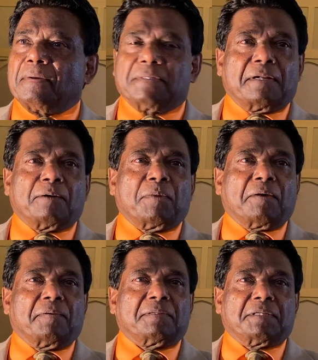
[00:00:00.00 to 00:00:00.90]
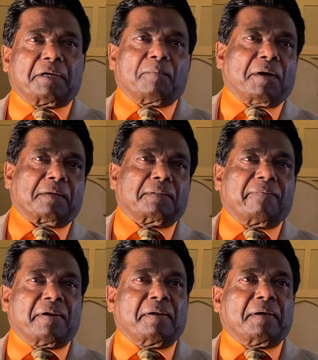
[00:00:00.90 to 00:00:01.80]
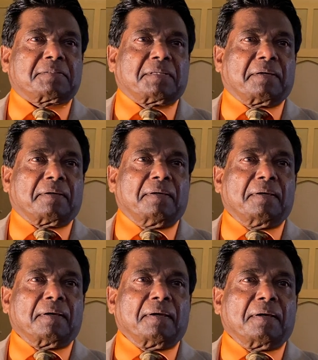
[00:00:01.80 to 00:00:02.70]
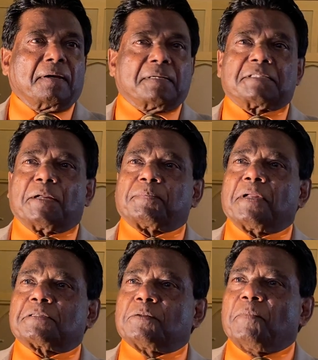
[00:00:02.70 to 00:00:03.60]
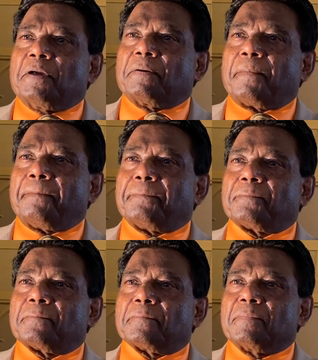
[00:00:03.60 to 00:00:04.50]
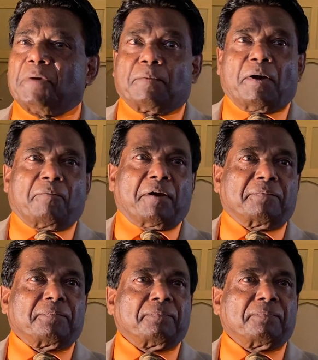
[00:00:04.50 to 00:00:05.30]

She didn't believe it. She came back the very next day and slept next to me being my wife.